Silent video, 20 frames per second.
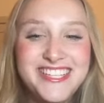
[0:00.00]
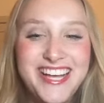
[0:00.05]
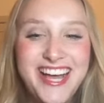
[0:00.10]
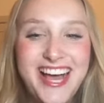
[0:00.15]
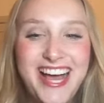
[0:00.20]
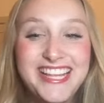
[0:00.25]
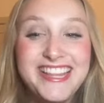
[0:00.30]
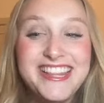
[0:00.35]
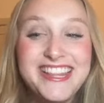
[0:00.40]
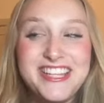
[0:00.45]

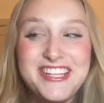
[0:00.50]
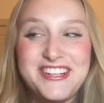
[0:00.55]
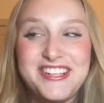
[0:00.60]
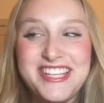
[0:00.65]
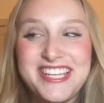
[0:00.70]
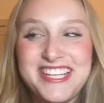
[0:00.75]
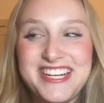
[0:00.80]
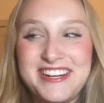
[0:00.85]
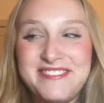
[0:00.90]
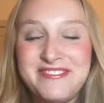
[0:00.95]
I literally
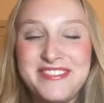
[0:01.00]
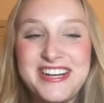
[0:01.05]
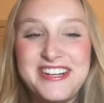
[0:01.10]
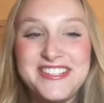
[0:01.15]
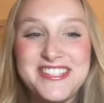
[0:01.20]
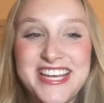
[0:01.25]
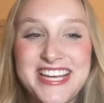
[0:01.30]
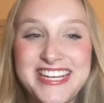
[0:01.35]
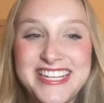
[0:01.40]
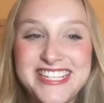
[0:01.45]
cannot
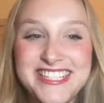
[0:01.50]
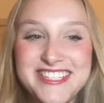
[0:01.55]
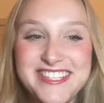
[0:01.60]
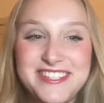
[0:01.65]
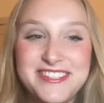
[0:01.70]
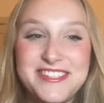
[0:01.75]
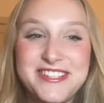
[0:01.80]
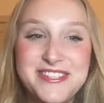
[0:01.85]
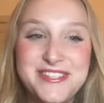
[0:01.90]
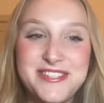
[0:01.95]
pronounce any
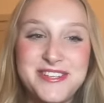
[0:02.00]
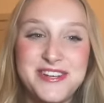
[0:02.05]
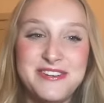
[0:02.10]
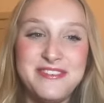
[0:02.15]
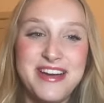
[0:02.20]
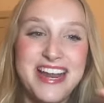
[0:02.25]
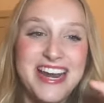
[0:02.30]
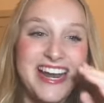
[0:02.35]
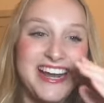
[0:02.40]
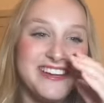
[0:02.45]
skill, it's so
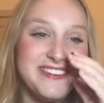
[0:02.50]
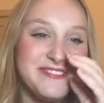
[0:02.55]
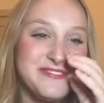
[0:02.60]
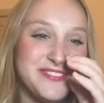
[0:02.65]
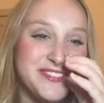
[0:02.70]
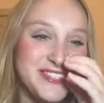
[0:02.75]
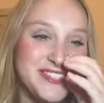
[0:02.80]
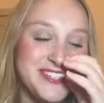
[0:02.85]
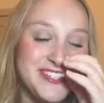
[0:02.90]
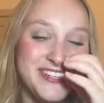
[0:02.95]
bad, I
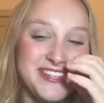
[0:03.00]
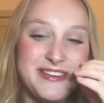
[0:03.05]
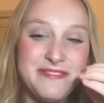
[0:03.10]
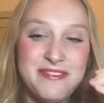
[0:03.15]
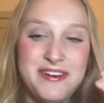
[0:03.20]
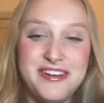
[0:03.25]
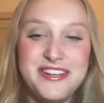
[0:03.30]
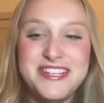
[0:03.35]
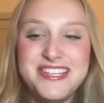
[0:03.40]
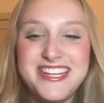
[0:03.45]
sincerely
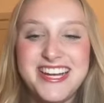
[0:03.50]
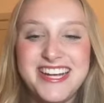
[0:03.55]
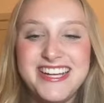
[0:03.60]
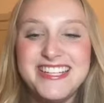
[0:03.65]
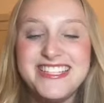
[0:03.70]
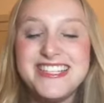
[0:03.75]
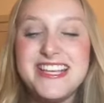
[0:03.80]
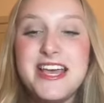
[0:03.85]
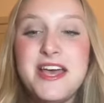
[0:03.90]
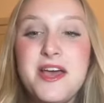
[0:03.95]

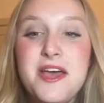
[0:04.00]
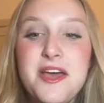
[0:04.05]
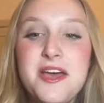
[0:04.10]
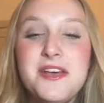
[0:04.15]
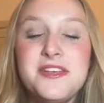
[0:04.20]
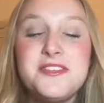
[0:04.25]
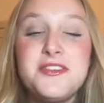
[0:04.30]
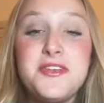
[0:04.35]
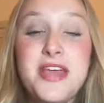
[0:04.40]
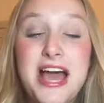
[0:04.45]
apologize.
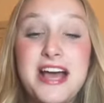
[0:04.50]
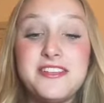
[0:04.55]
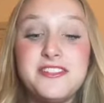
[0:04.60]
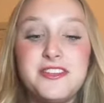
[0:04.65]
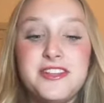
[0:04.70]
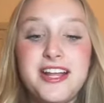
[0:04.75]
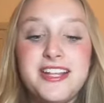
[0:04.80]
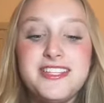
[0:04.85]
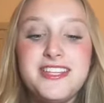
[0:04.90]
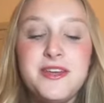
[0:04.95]
So yeah, so
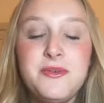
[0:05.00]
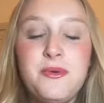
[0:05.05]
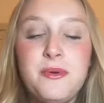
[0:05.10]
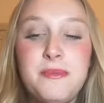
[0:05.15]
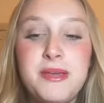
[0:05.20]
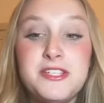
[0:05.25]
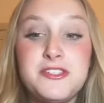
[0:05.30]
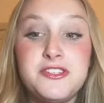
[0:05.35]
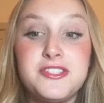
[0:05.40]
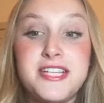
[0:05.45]
that's what
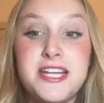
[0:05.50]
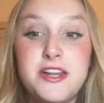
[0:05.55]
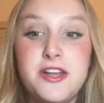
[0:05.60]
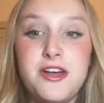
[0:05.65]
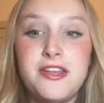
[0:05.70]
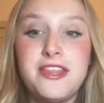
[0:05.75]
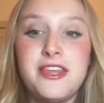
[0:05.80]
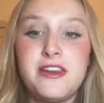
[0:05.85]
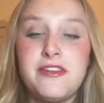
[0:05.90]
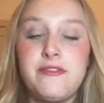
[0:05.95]
makes her stand out
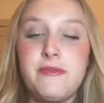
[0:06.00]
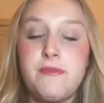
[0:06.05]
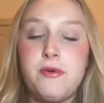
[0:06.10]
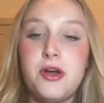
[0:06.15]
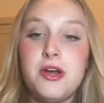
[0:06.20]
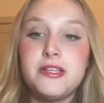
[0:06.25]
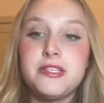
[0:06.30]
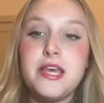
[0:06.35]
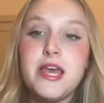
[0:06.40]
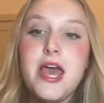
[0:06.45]
on the uneven
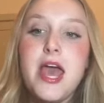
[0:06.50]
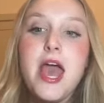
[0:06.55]
bars.